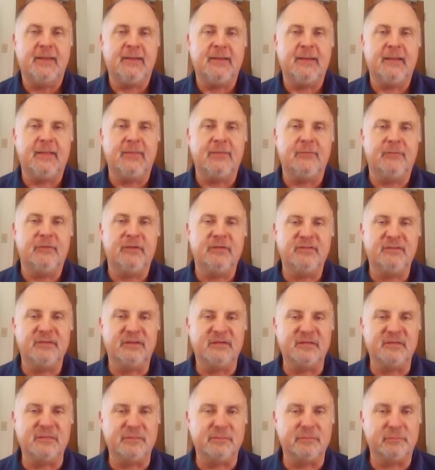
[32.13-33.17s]
Now, the
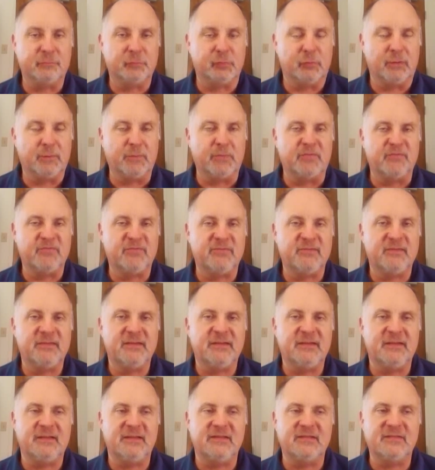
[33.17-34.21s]
reason it's
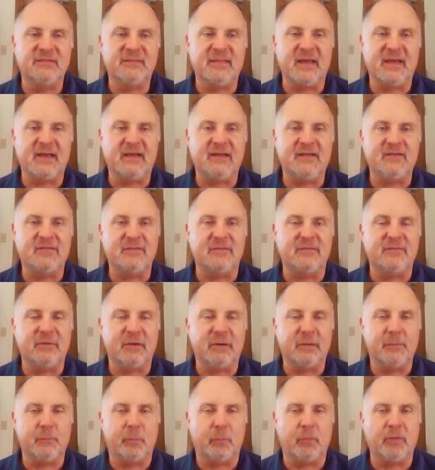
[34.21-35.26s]
20% is that it's a
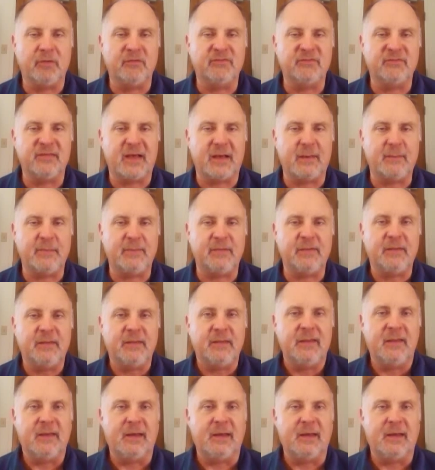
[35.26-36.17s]
very important assignment.